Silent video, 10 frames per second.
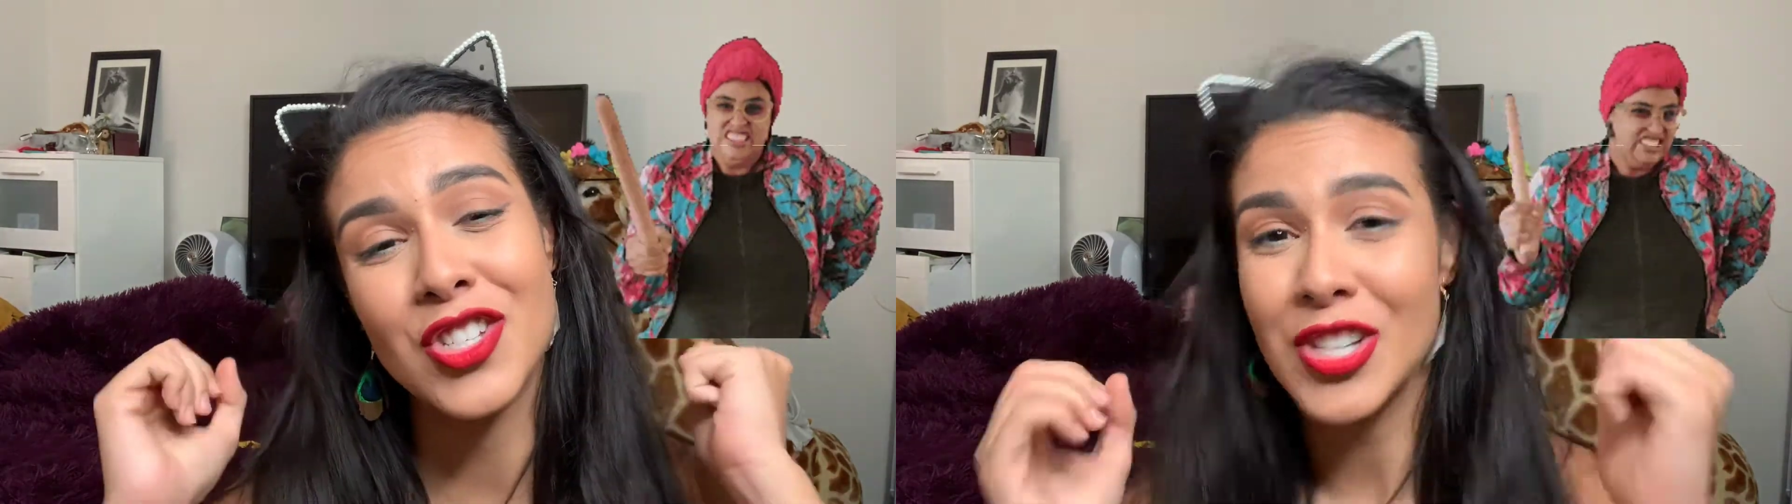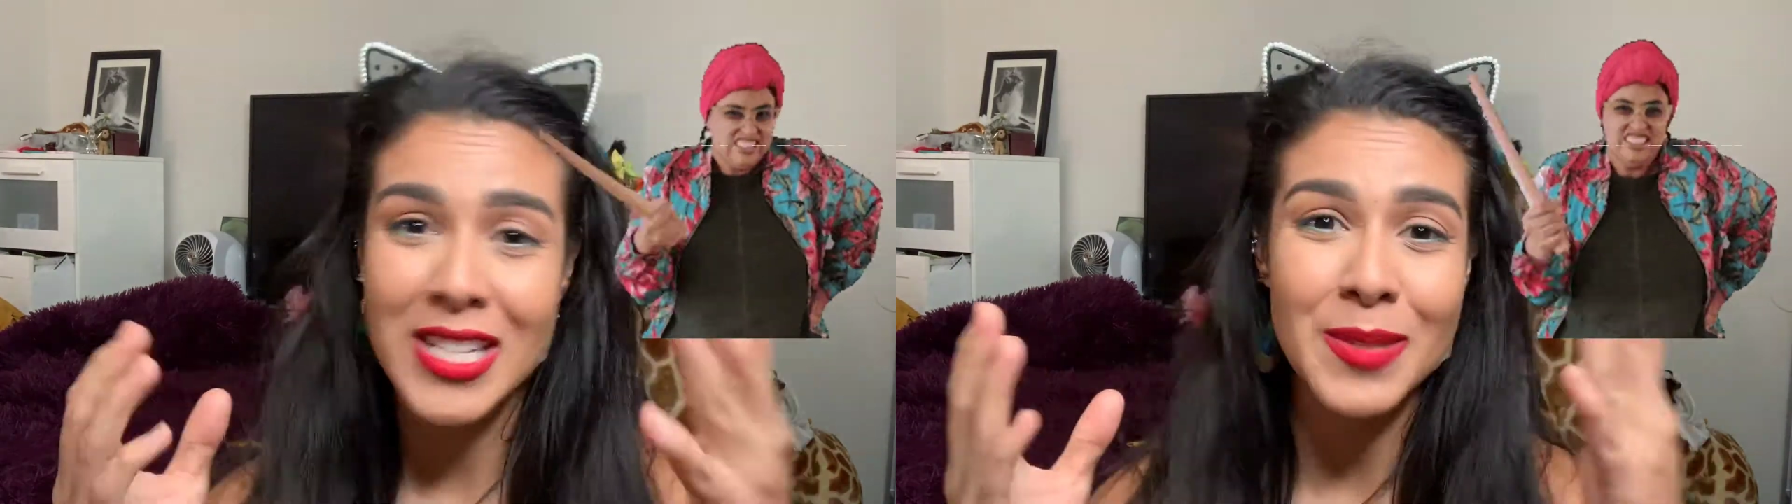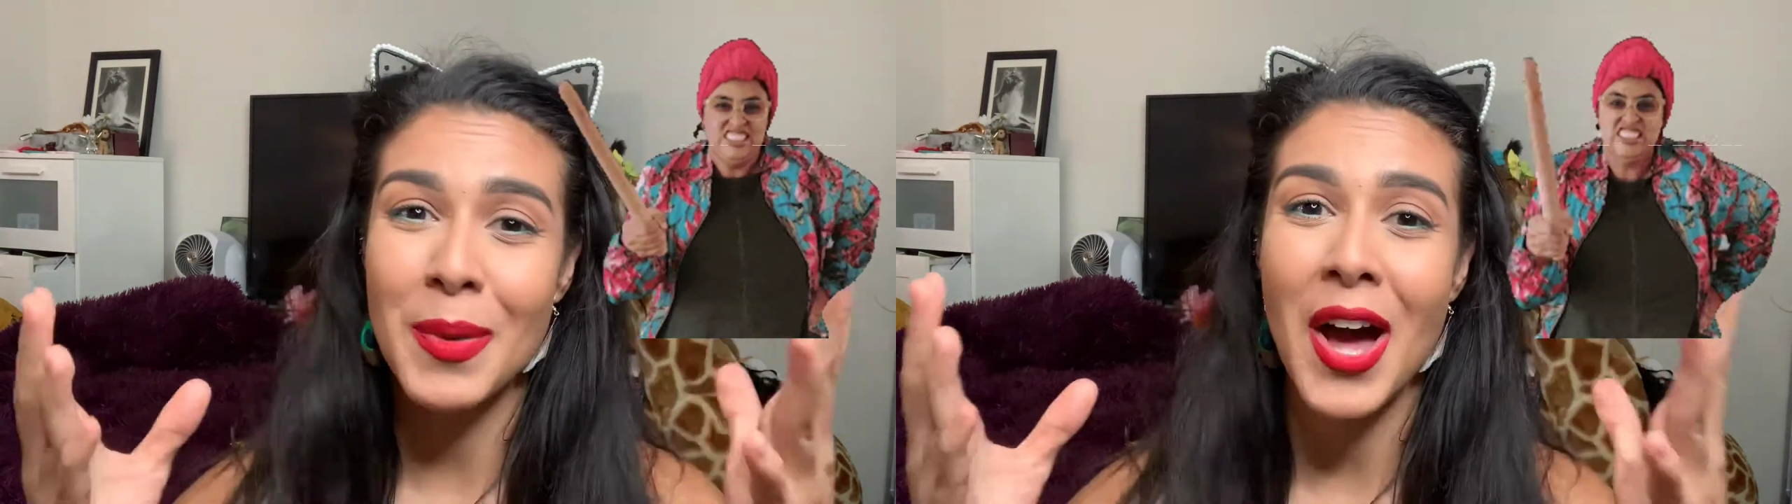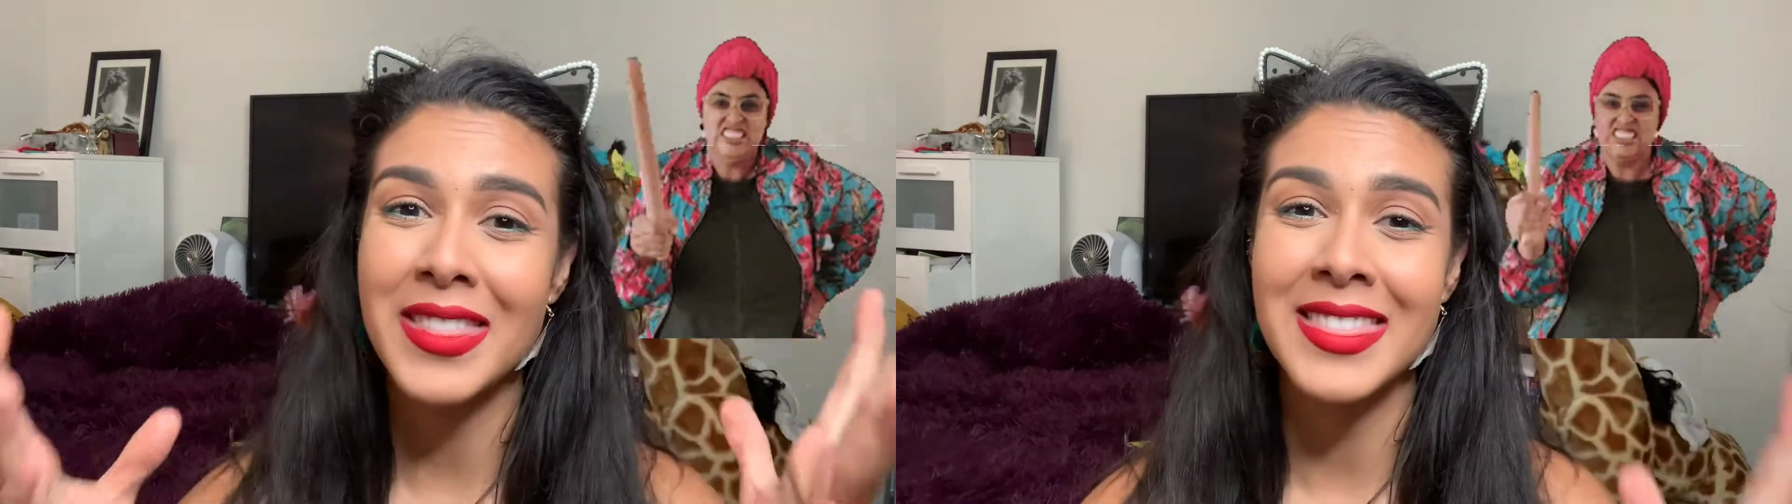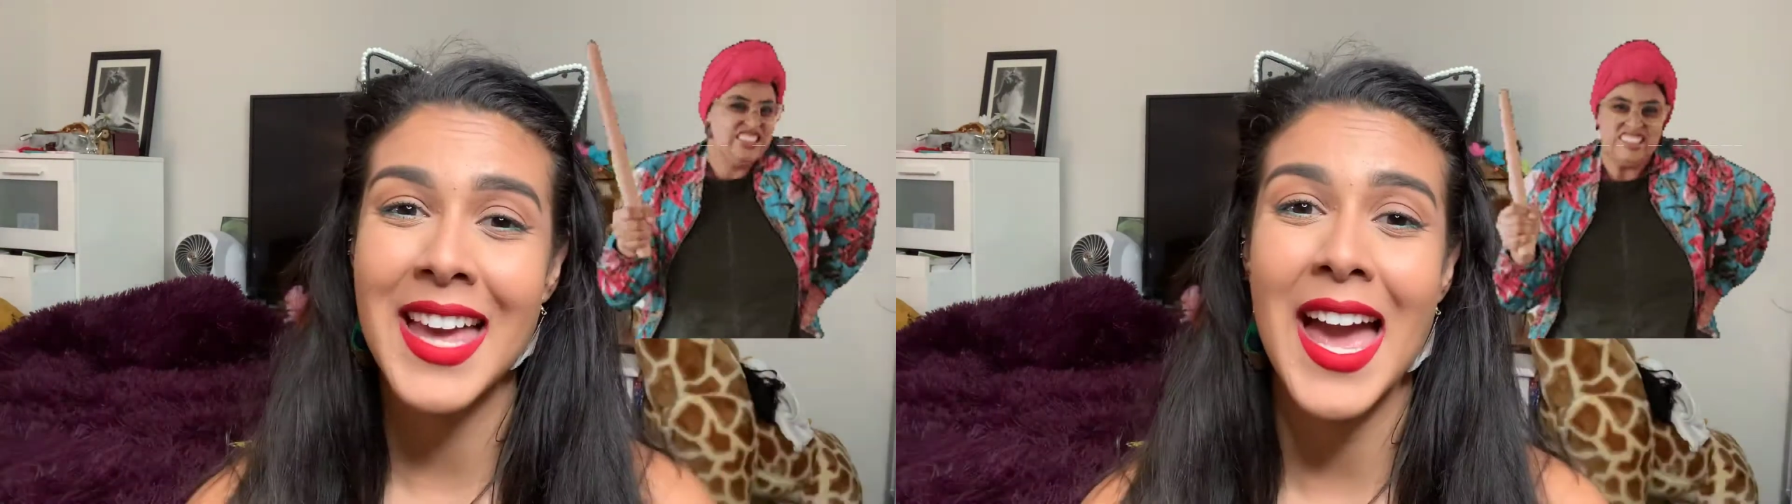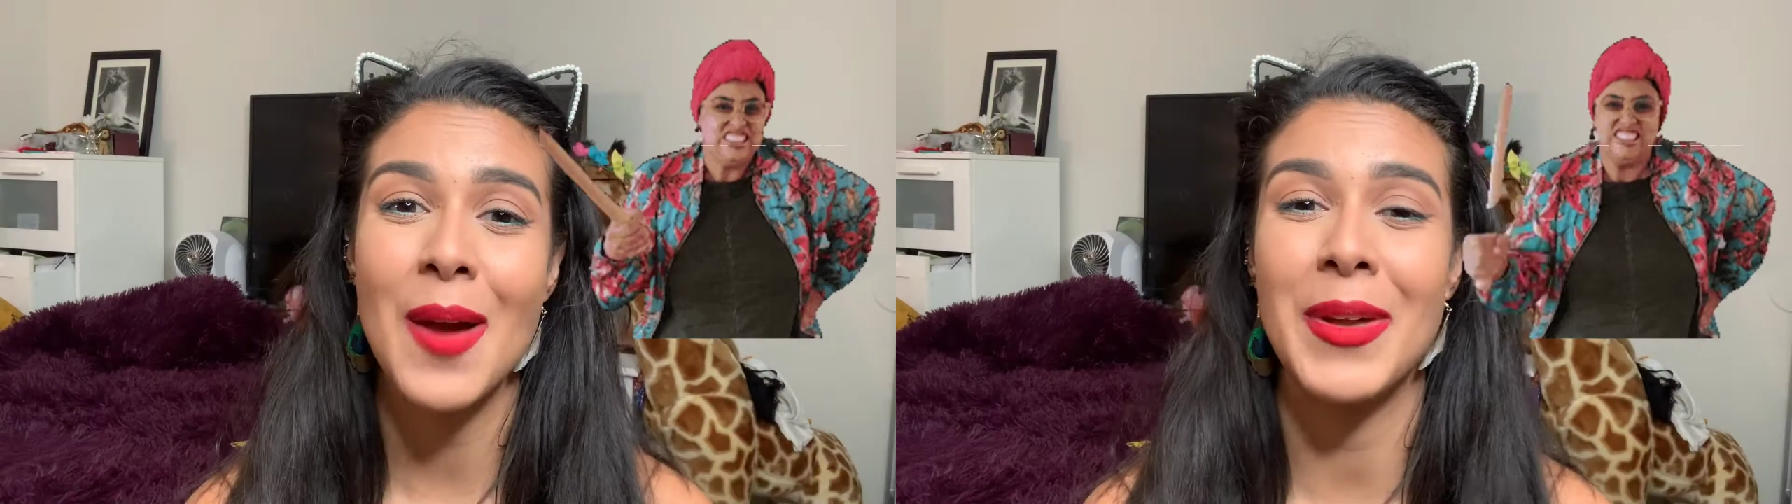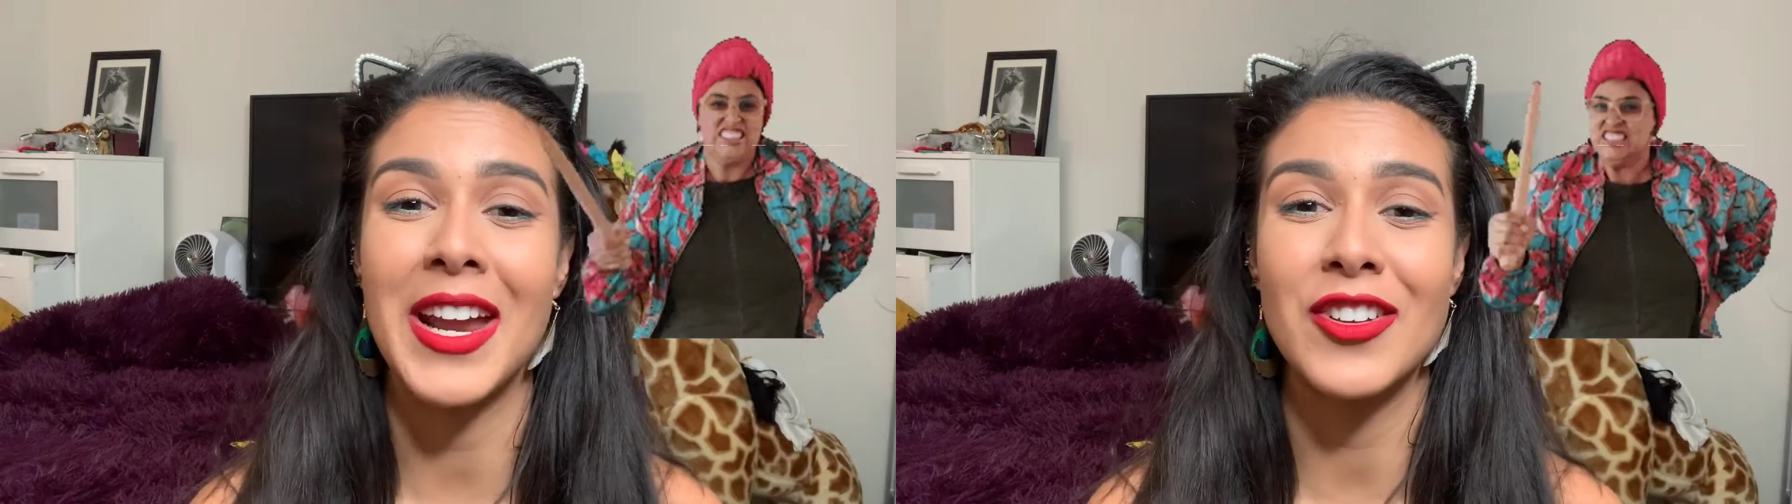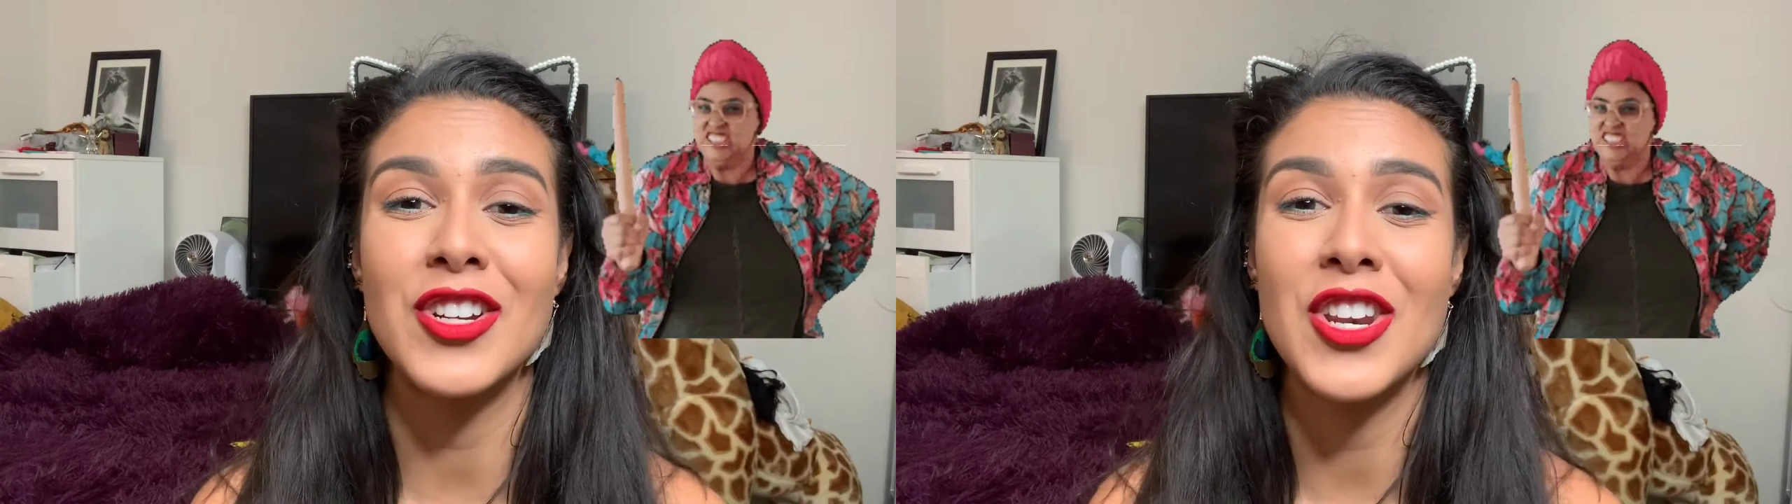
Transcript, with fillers: just bought them and I could